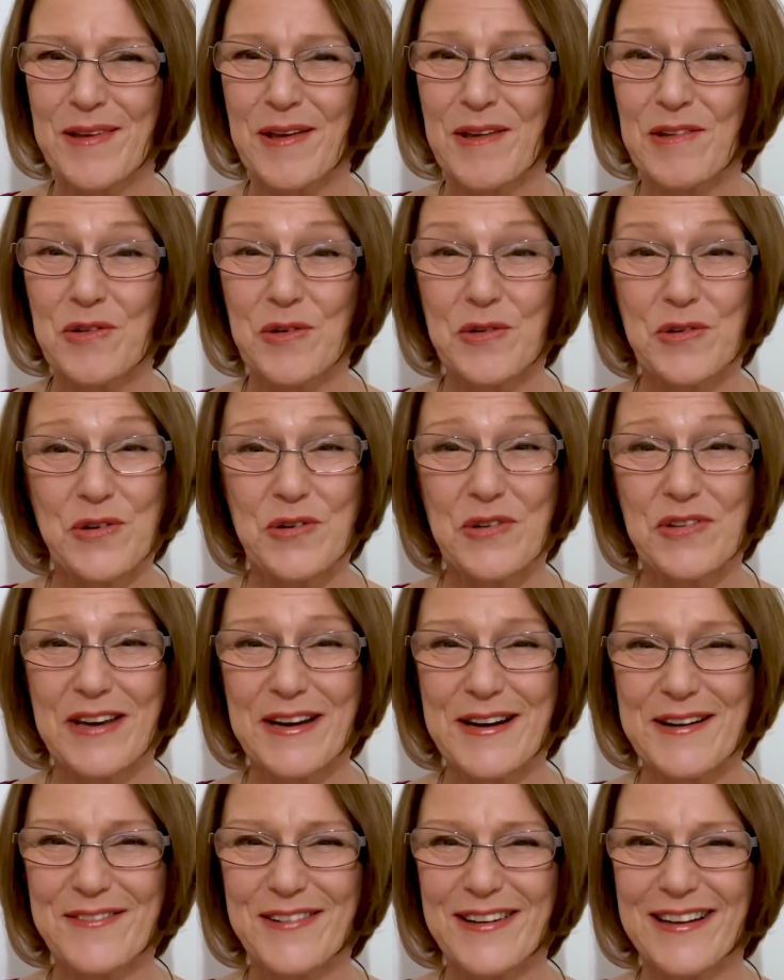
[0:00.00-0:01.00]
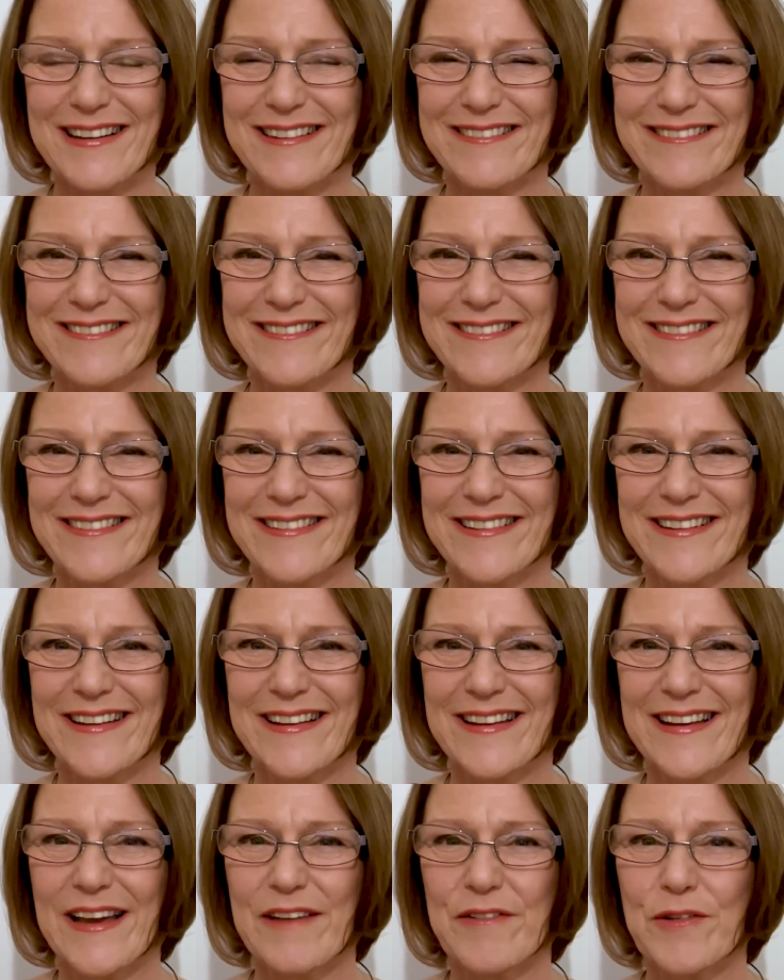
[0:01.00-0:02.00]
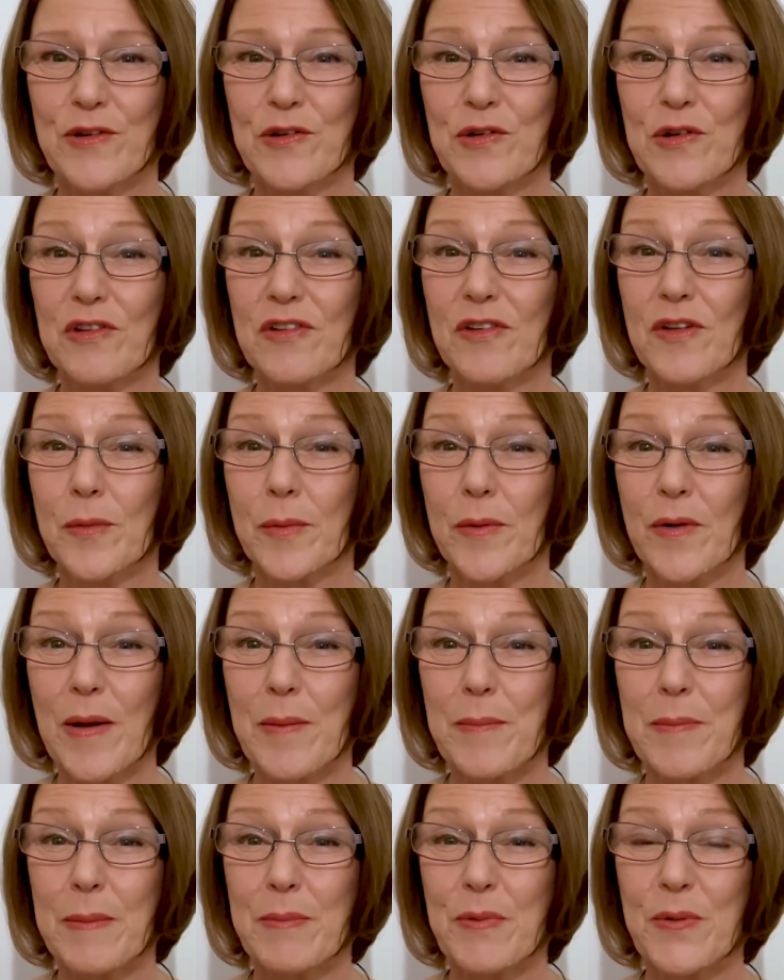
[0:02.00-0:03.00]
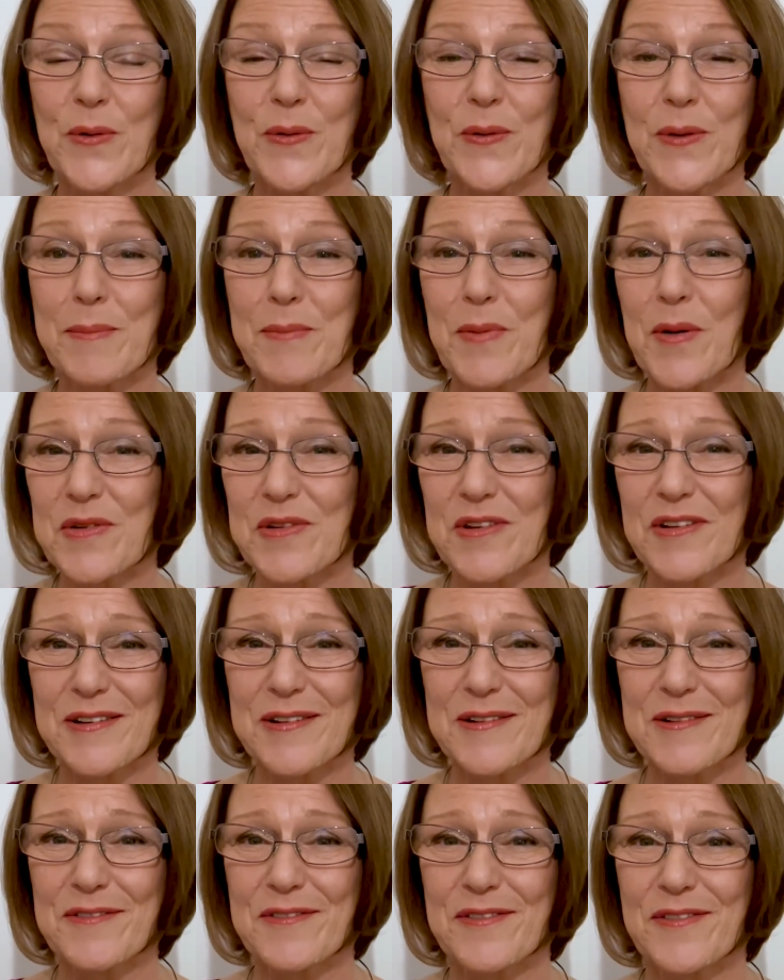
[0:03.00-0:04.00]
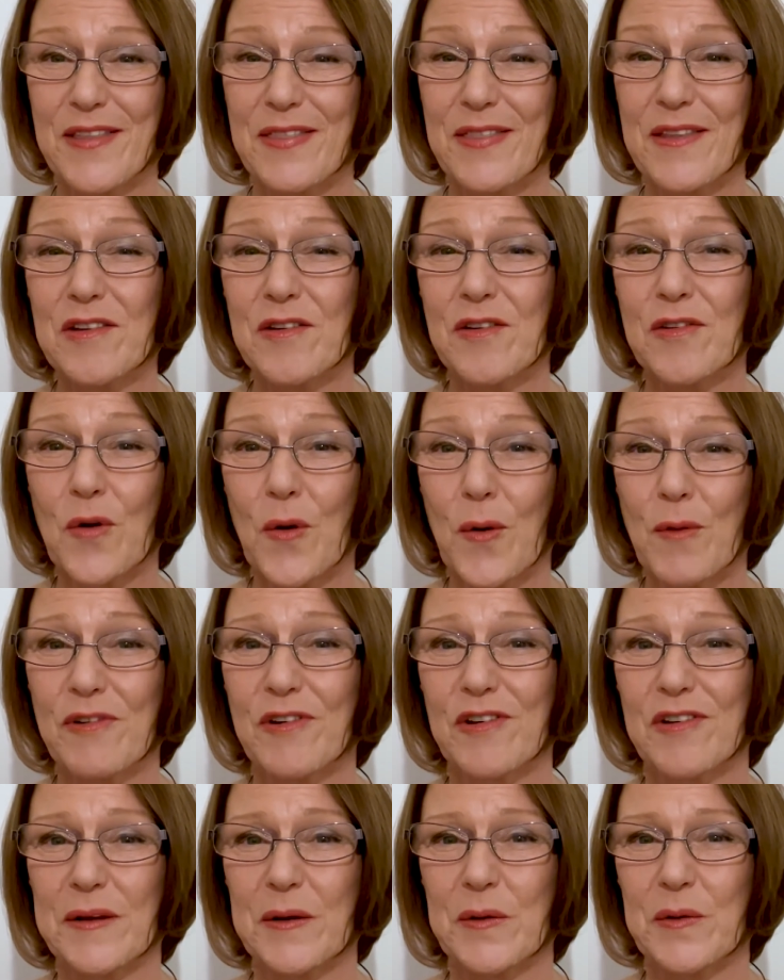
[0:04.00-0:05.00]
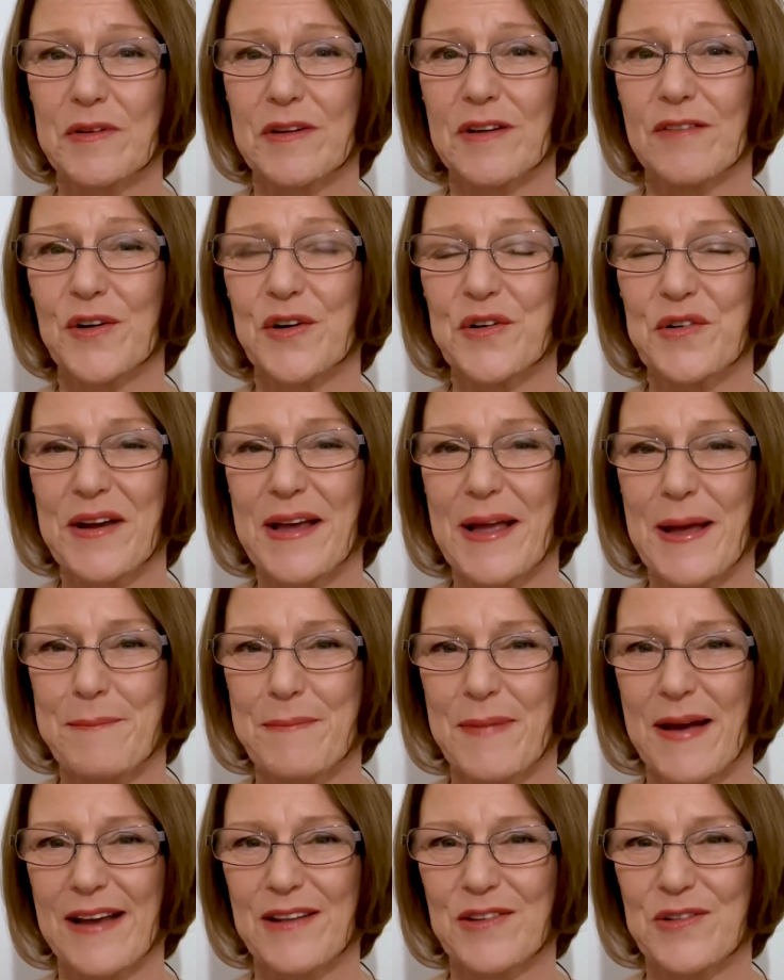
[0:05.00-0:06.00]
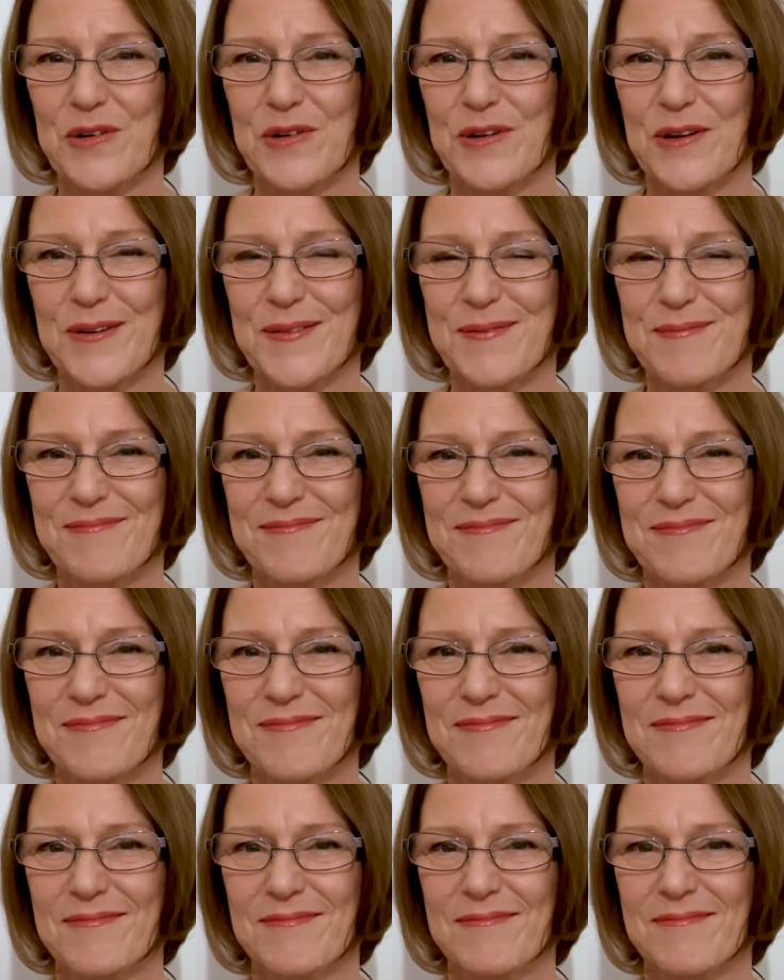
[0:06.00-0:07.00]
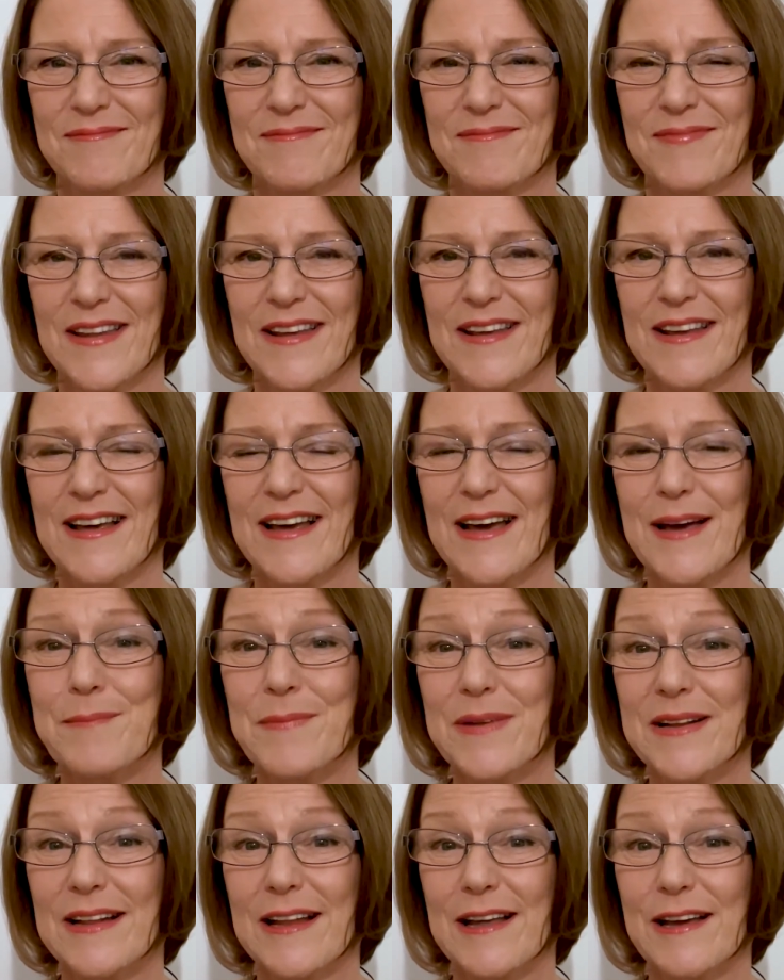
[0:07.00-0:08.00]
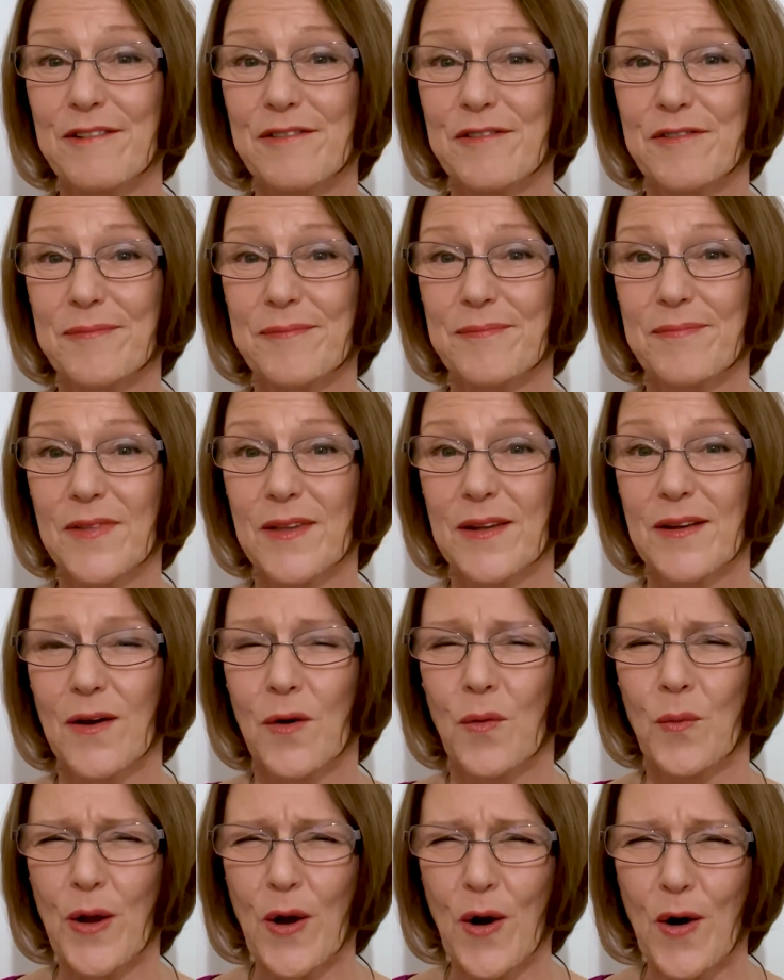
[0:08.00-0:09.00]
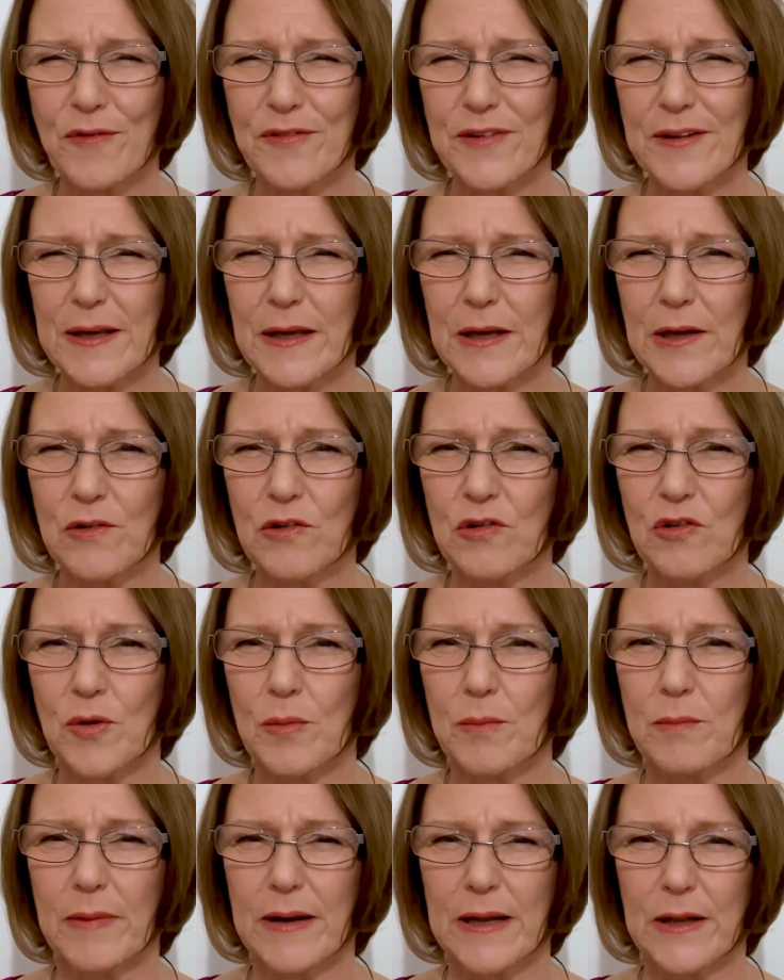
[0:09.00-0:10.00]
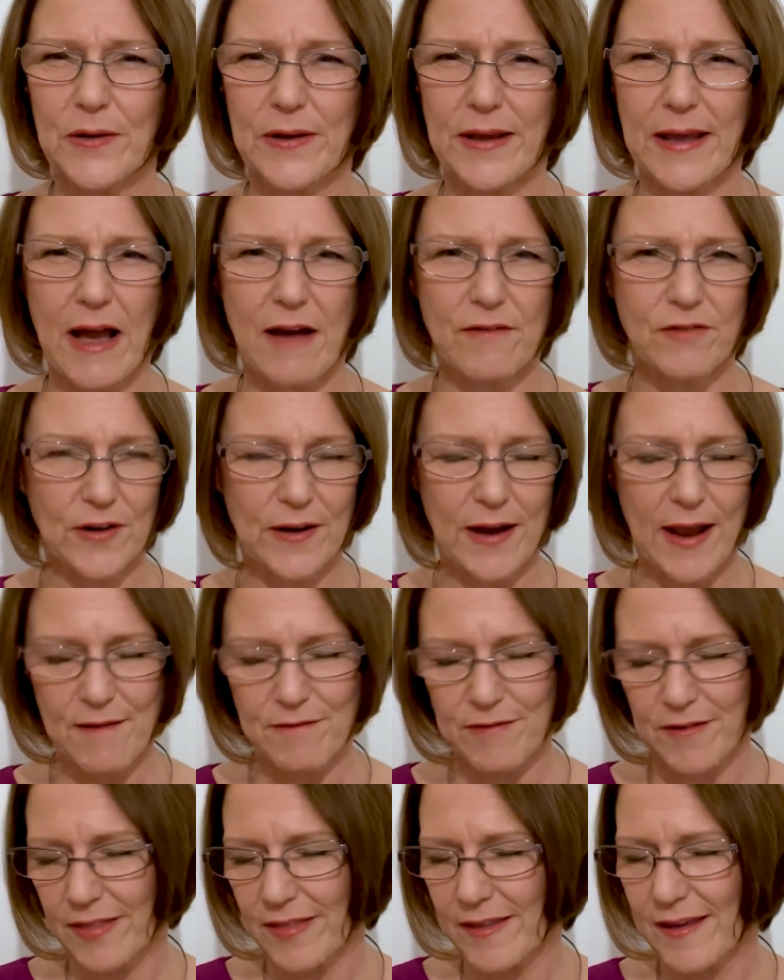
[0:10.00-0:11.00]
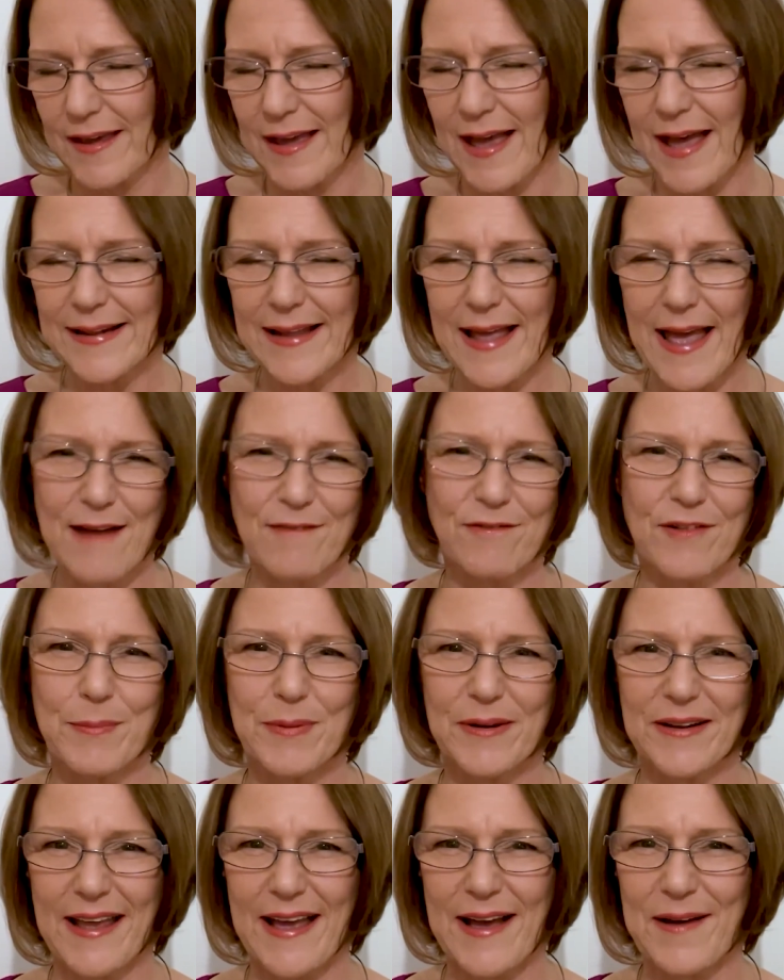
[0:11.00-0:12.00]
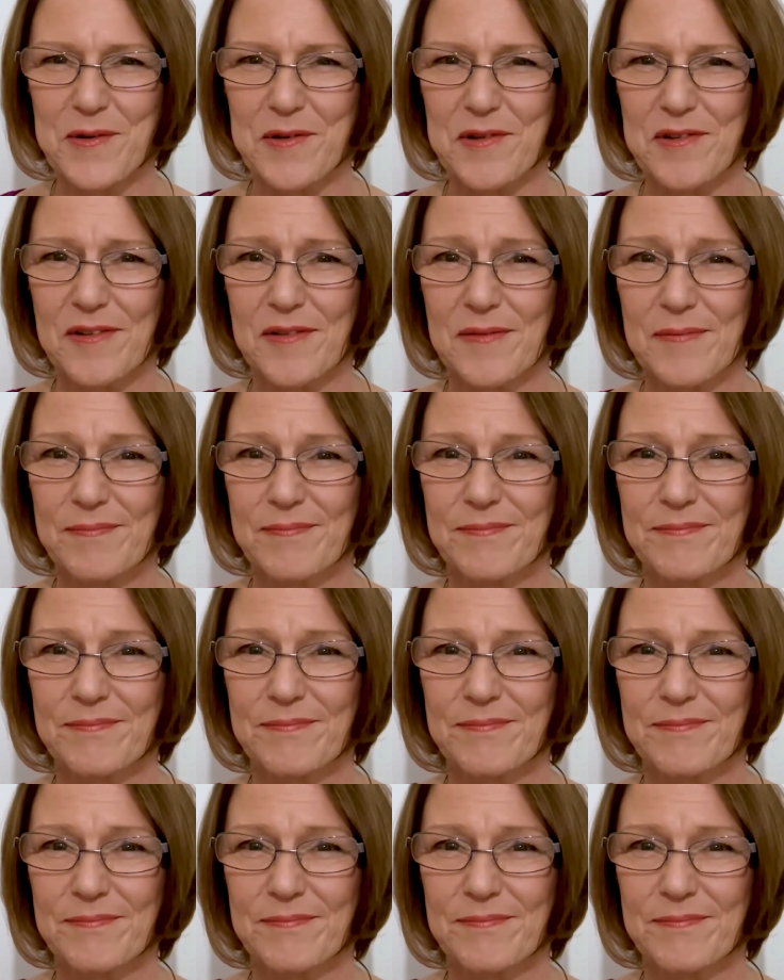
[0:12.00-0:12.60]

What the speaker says: So choose carefully. If you're choosing to be around people who are positive, then this is obviously going to have a great impact on you. At midlife, we often get consumed by looking after everything and everybody else.